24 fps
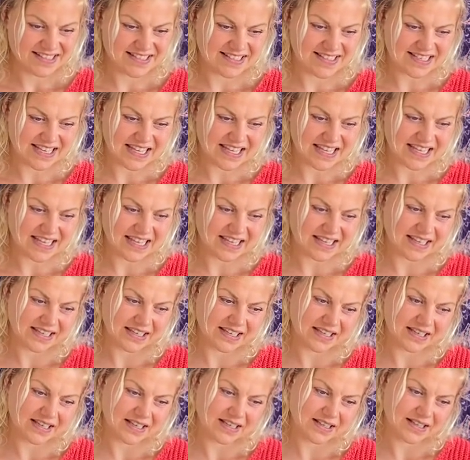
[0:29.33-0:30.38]

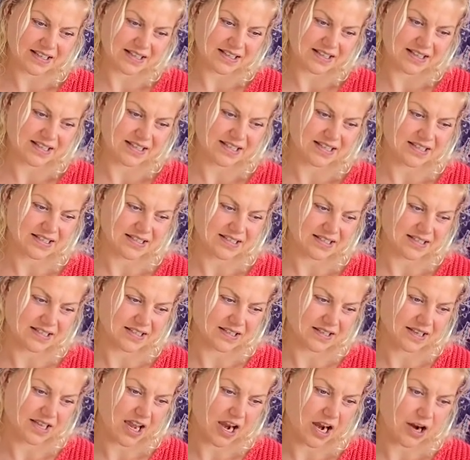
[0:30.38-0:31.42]
seeing
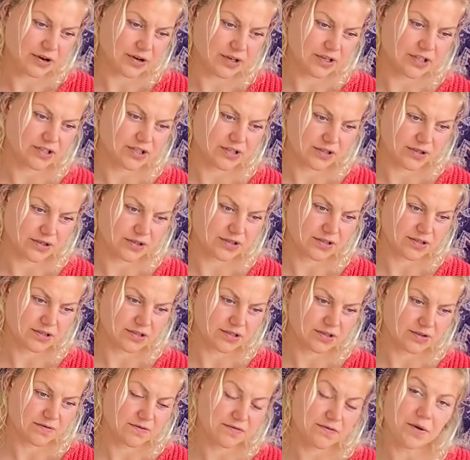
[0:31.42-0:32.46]
these
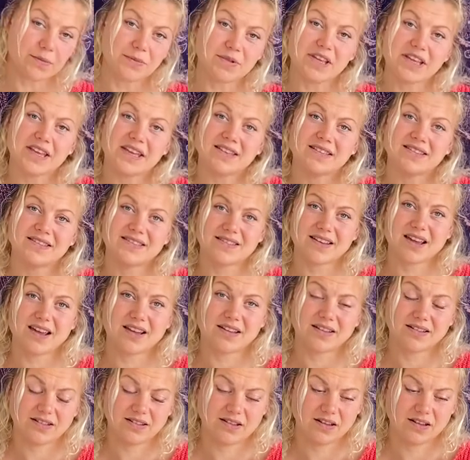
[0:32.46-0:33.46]
characters from the inside